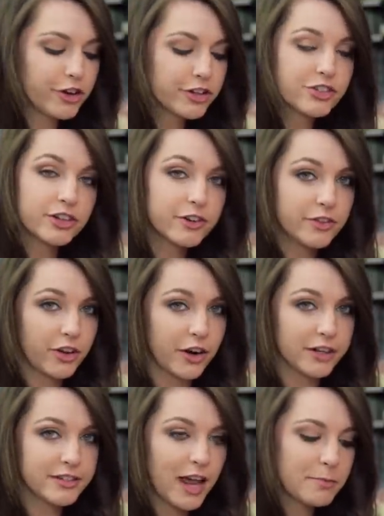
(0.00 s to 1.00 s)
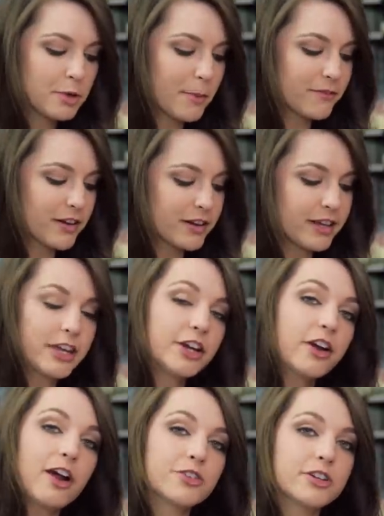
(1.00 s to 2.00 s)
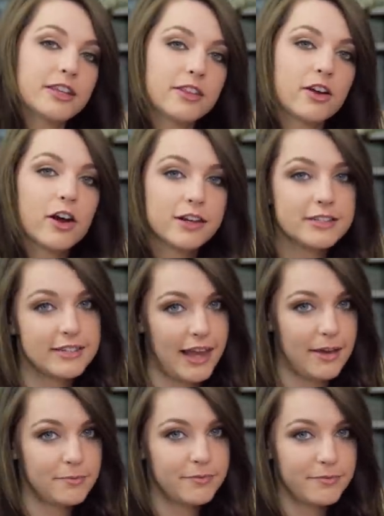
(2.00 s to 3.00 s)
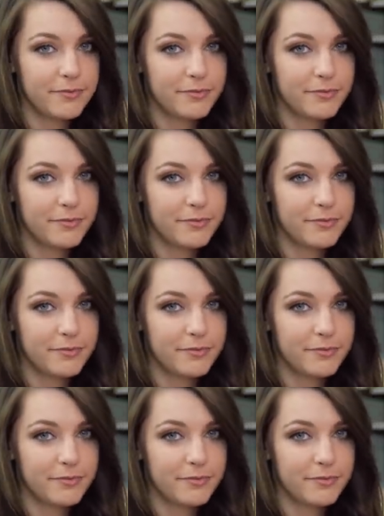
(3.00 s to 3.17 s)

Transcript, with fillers: you're unsure of the card type, you may find it here underneath the card's name.